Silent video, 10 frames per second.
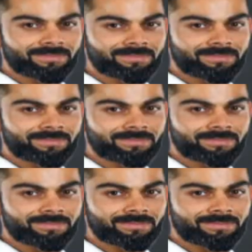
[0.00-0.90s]

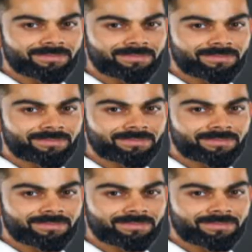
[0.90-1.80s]

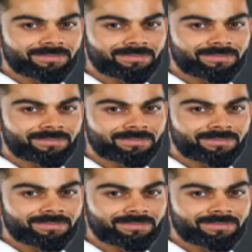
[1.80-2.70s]

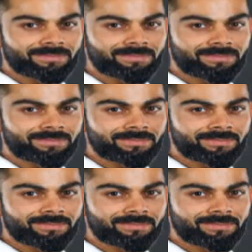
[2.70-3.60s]

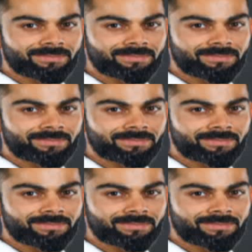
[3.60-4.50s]

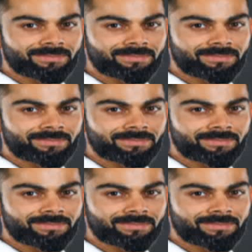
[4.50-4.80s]
No words are spoken by the person on screen.